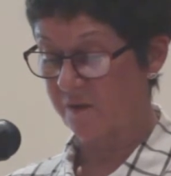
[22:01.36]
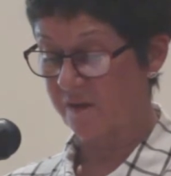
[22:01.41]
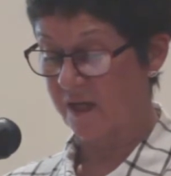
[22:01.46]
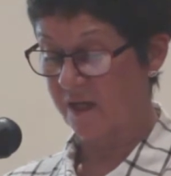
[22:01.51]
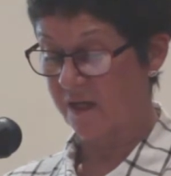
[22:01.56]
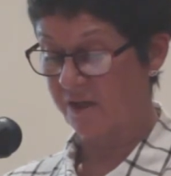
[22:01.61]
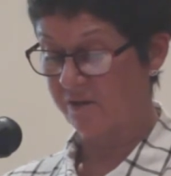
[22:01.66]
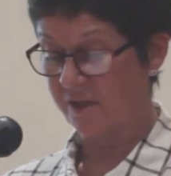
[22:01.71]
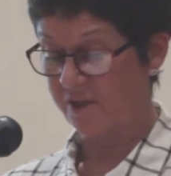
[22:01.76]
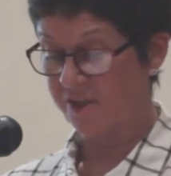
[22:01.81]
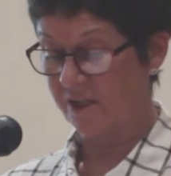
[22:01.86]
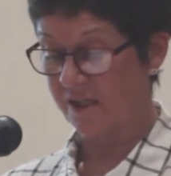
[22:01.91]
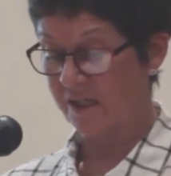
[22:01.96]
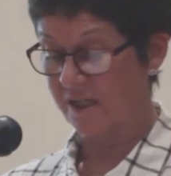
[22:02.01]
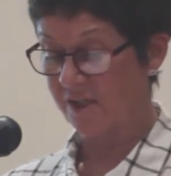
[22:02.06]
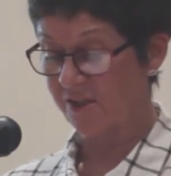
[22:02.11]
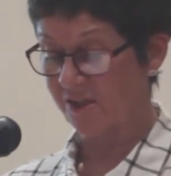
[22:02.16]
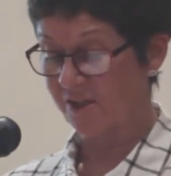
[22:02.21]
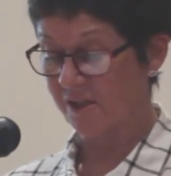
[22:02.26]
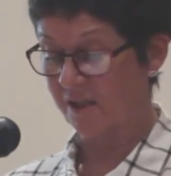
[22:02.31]
with higher
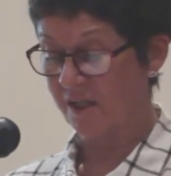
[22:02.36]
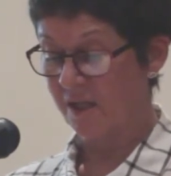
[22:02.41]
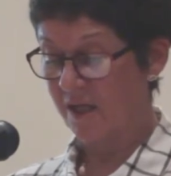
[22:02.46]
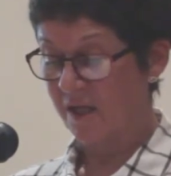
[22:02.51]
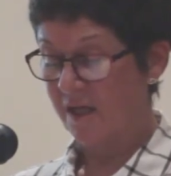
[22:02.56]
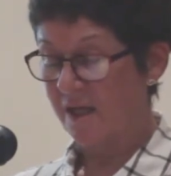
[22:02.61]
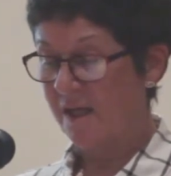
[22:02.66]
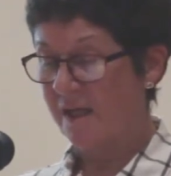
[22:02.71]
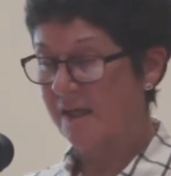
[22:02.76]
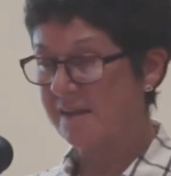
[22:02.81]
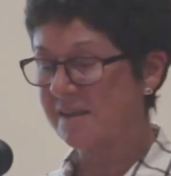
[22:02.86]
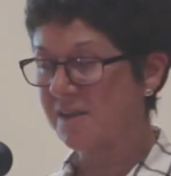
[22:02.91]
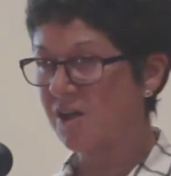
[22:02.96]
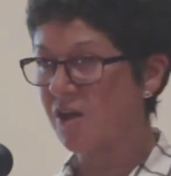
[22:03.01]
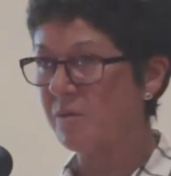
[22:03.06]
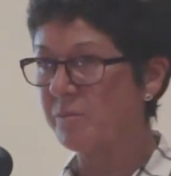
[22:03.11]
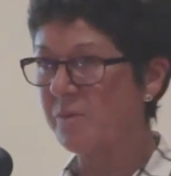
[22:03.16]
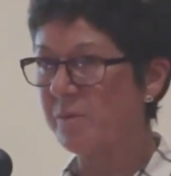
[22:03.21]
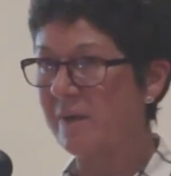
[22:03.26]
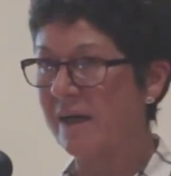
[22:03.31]
education, has
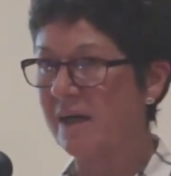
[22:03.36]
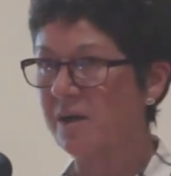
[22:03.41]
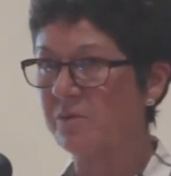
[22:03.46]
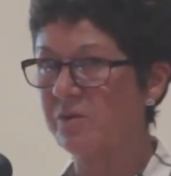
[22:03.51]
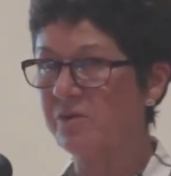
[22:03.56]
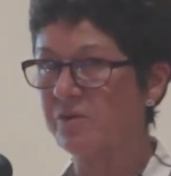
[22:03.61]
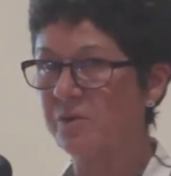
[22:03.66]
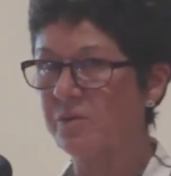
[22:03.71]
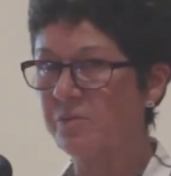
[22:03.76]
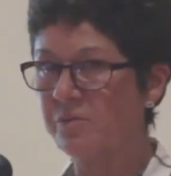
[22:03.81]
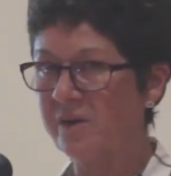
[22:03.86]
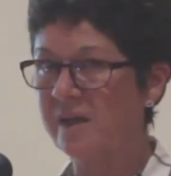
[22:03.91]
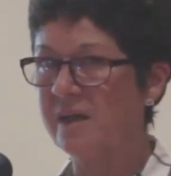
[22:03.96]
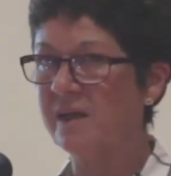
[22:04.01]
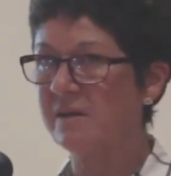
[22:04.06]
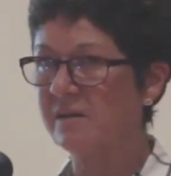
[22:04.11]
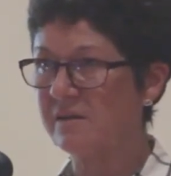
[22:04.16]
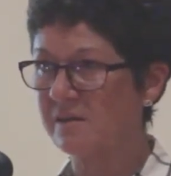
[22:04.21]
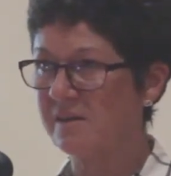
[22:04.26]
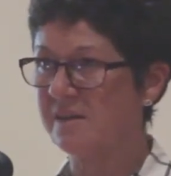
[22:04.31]
come about through
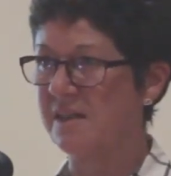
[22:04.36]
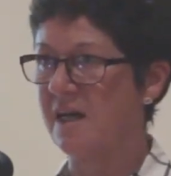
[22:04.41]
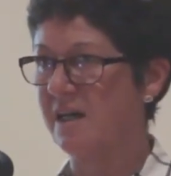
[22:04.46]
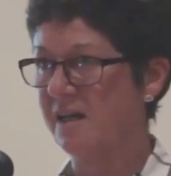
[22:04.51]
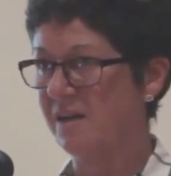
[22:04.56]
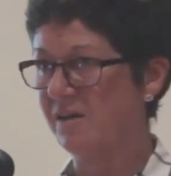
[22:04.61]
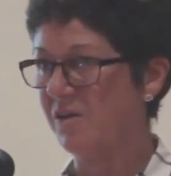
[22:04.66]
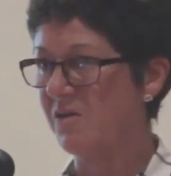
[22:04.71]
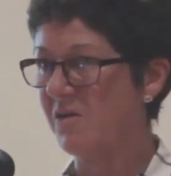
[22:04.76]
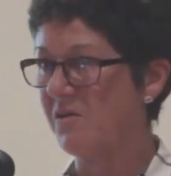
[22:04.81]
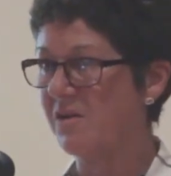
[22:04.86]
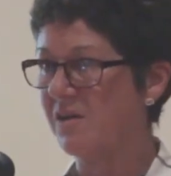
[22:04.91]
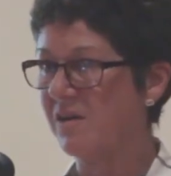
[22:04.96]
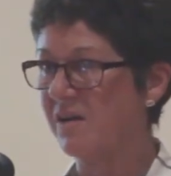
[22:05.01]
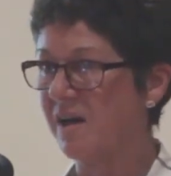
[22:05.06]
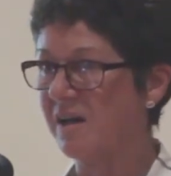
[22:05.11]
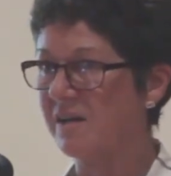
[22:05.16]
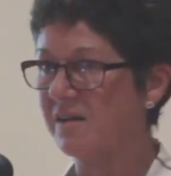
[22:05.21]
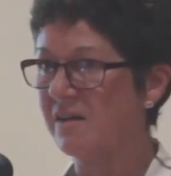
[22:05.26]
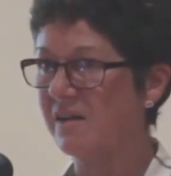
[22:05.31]
real dialogue
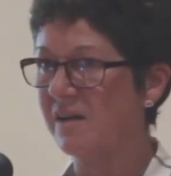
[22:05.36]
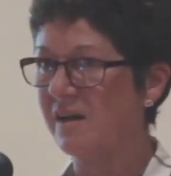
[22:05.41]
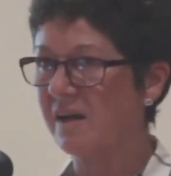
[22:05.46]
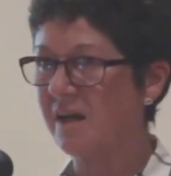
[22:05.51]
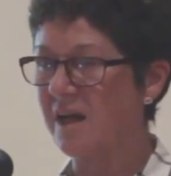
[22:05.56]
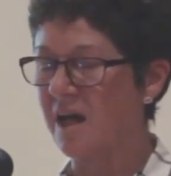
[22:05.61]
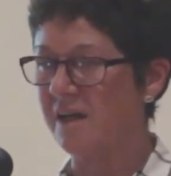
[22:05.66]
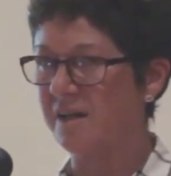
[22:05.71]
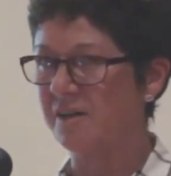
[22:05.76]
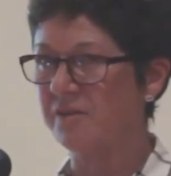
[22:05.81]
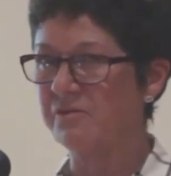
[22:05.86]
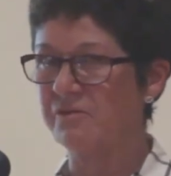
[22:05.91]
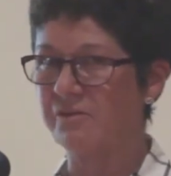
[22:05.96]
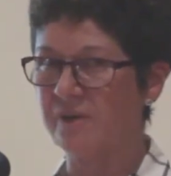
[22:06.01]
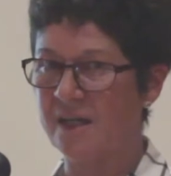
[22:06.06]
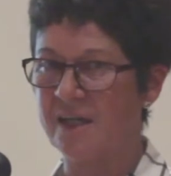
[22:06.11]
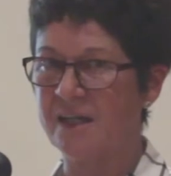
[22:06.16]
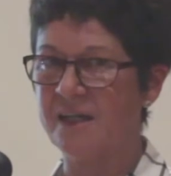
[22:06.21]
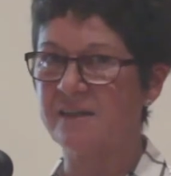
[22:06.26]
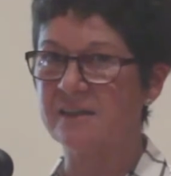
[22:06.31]
and kind of
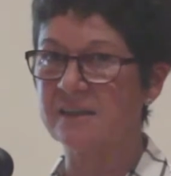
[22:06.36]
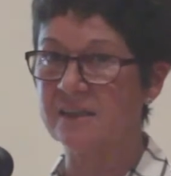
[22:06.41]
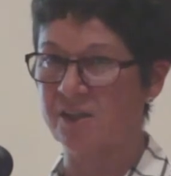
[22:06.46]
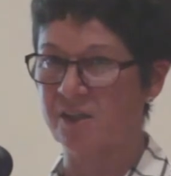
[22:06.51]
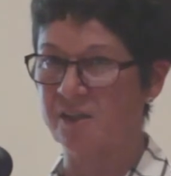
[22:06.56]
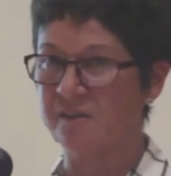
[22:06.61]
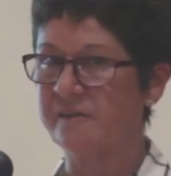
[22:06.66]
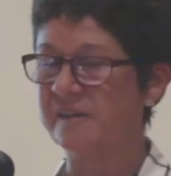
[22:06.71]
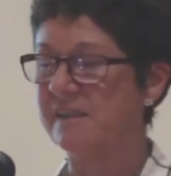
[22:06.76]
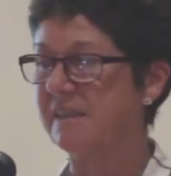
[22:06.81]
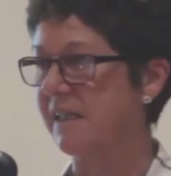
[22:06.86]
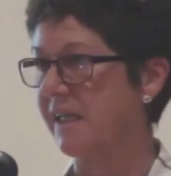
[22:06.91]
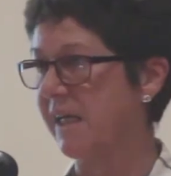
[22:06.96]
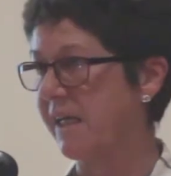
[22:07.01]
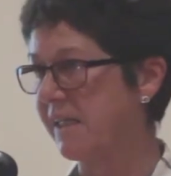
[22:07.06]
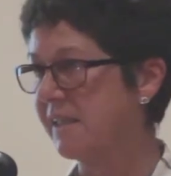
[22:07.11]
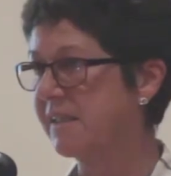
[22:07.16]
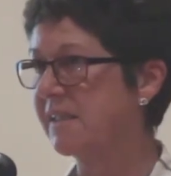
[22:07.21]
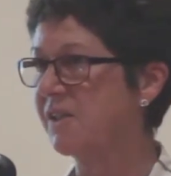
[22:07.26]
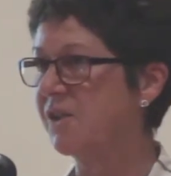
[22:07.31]
really surfacing
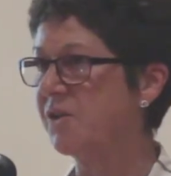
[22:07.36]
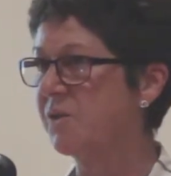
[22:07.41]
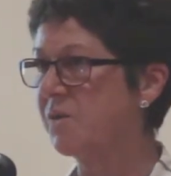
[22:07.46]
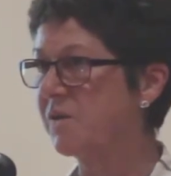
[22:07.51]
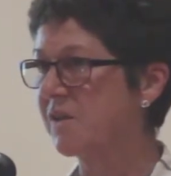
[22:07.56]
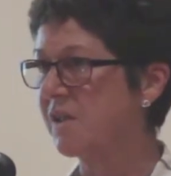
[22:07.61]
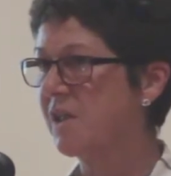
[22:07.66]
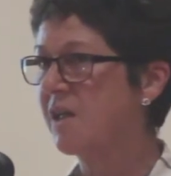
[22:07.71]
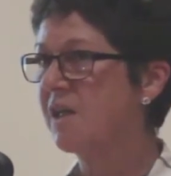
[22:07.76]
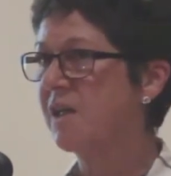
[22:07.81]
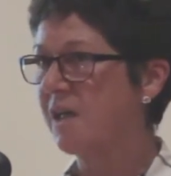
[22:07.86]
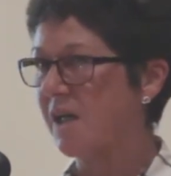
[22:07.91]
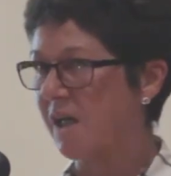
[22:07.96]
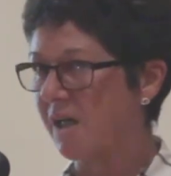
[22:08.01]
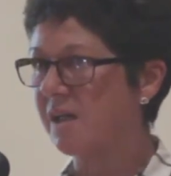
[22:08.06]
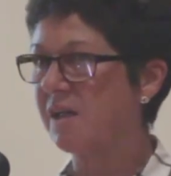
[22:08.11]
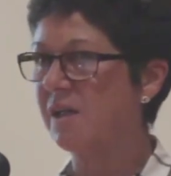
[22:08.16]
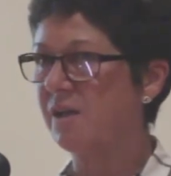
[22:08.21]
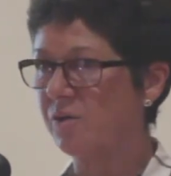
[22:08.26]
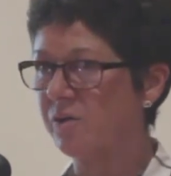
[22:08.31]
issues
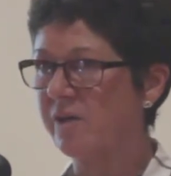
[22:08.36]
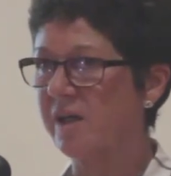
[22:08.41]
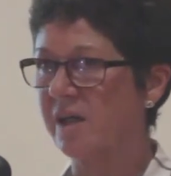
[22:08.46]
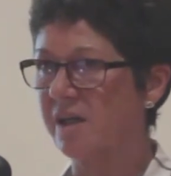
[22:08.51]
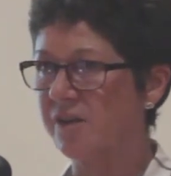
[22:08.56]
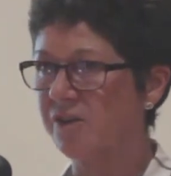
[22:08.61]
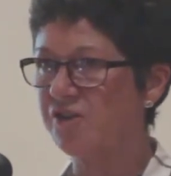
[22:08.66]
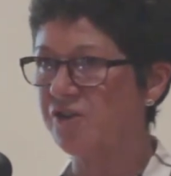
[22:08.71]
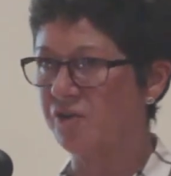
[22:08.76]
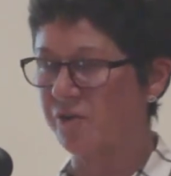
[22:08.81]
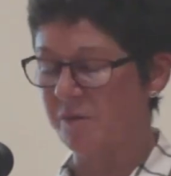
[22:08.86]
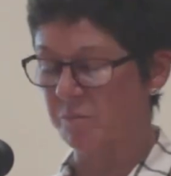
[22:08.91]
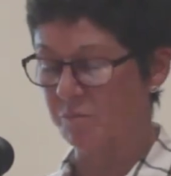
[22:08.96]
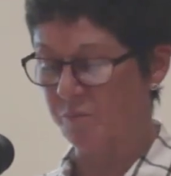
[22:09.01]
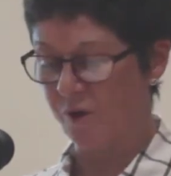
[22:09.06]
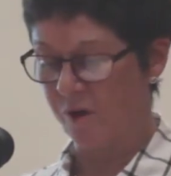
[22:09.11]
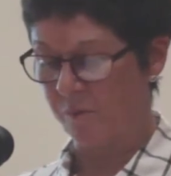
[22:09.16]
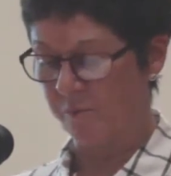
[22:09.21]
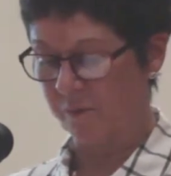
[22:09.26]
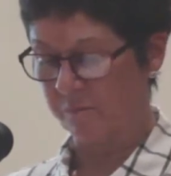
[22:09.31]
and looking at joint
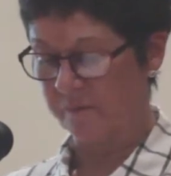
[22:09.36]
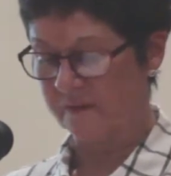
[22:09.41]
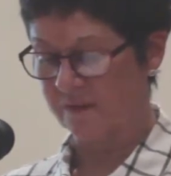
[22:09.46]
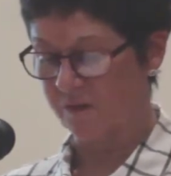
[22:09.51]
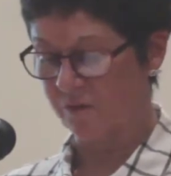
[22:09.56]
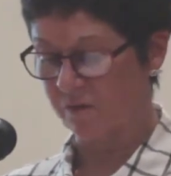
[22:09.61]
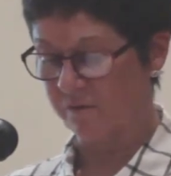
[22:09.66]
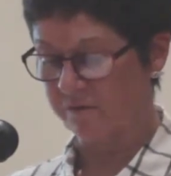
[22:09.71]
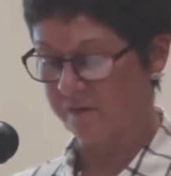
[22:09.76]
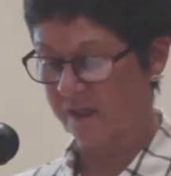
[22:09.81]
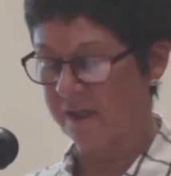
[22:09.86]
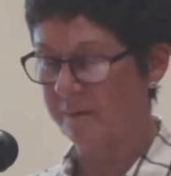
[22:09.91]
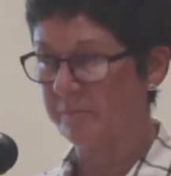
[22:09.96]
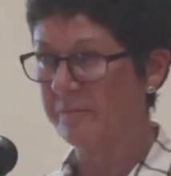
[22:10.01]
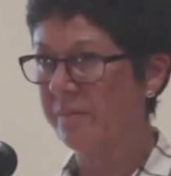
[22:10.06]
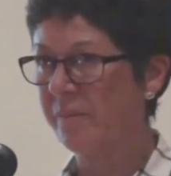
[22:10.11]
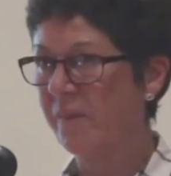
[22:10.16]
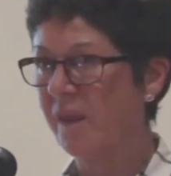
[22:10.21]
problem solving.